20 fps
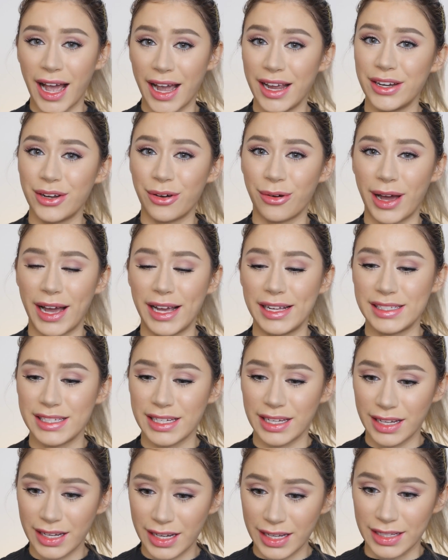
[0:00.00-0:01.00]
I know I
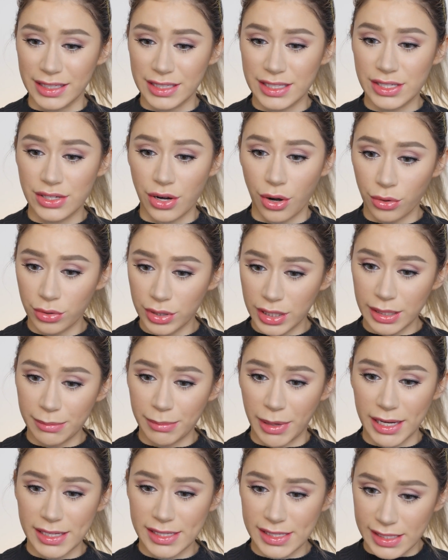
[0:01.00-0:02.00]
did. It's
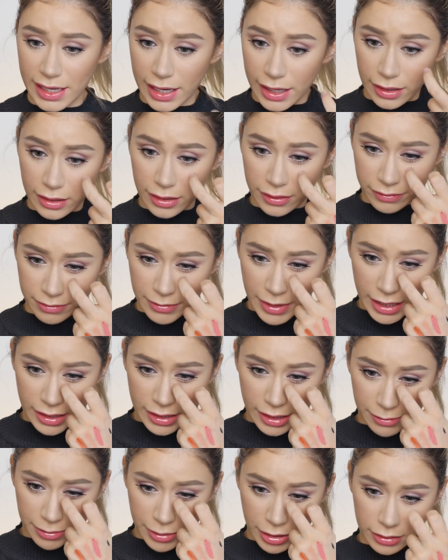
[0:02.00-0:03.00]
totally my style of
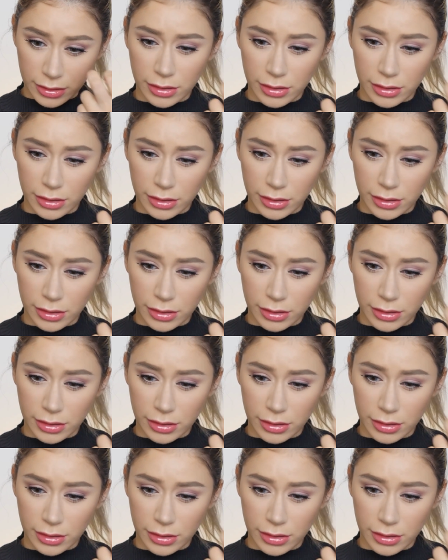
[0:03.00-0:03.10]
makeup,